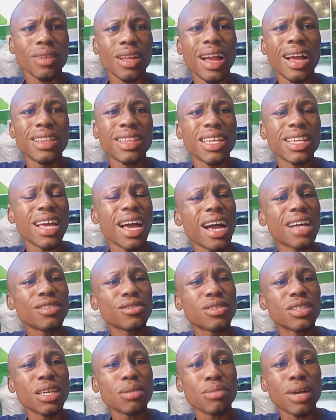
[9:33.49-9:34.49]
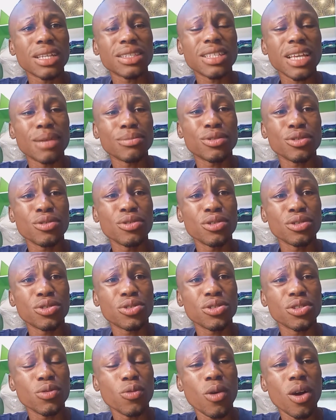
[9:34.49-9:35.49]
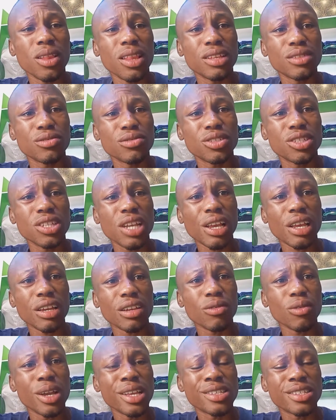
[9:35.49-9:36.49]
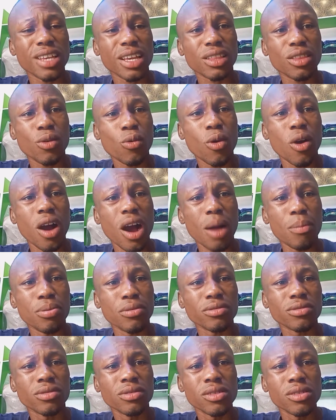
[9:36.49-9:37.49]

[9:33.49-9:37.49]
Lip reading: And then I had to take my time to go through the wallet to check exactly what happened.